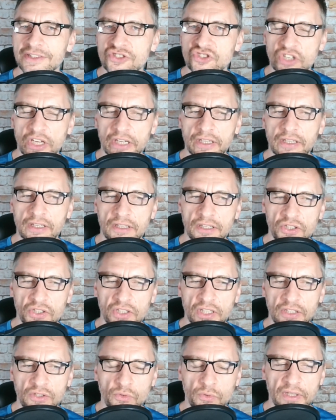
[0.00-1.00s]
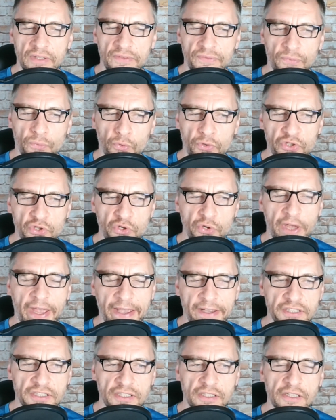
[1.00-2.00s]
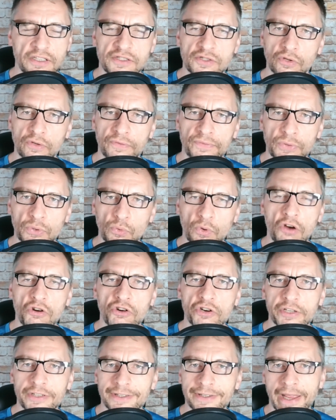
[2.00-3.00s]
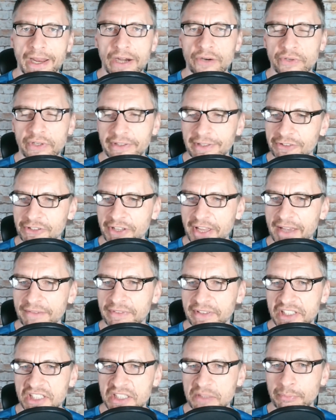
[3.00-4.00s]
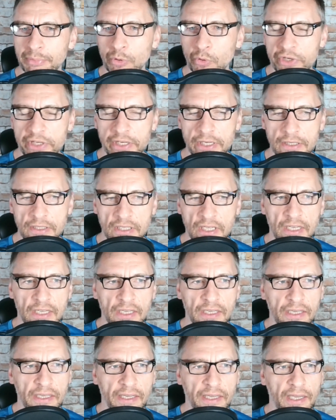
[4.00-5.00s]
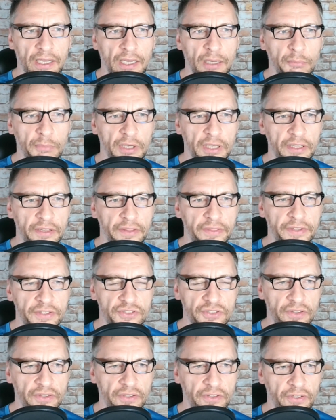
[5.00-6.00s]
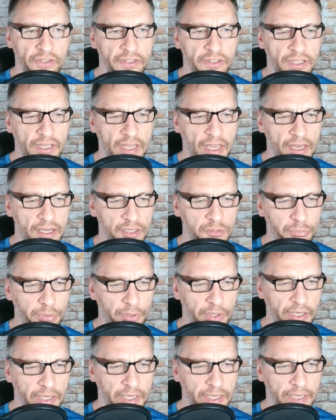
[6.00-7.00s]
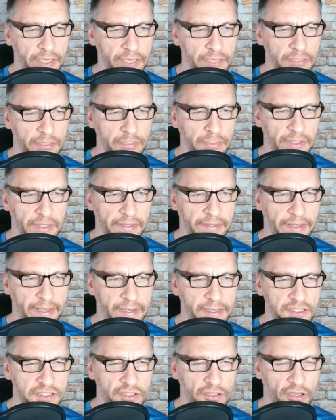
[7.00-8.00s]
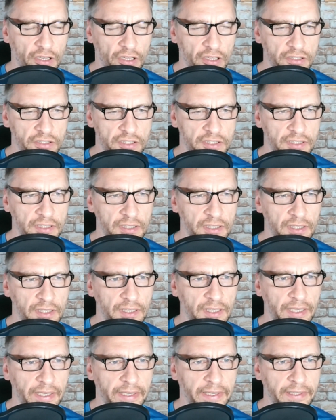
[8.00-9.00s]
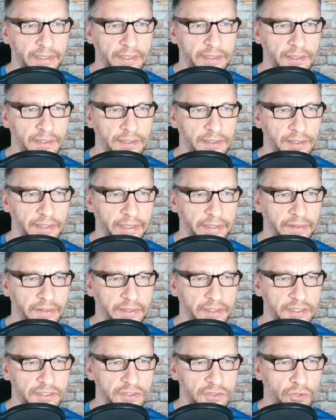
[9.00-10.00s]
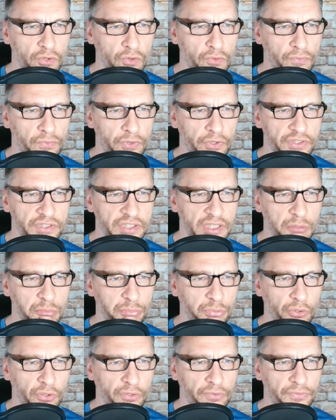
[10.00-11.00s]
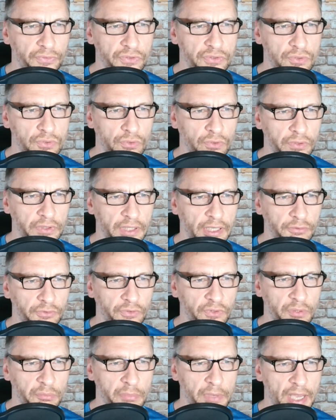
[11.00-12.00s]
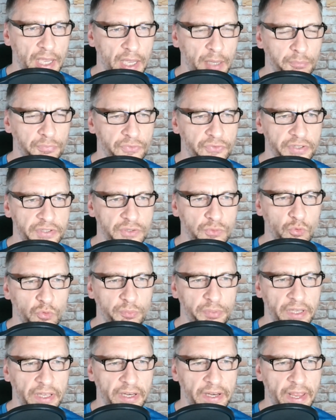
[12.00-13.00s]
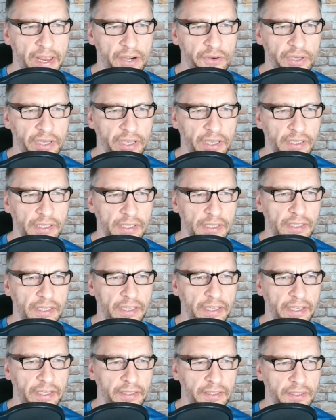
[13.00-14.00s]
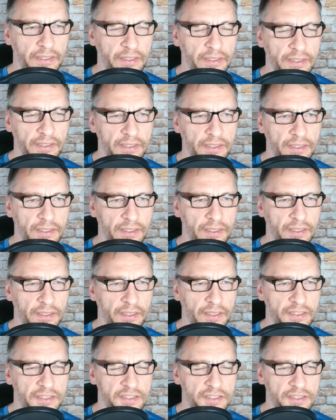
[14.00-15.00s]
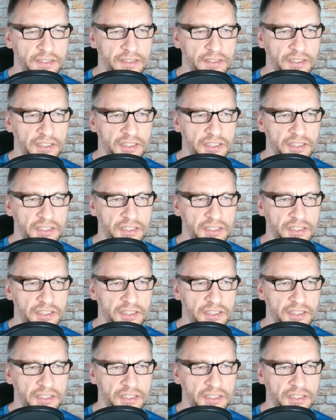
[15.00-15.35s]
check-in, and you can do that for new hexagons. So if you are in an area that you haven't explored yet, these are indicated by the hexagons like this. So for example, if you scroll down to the map, this would be an area, and it's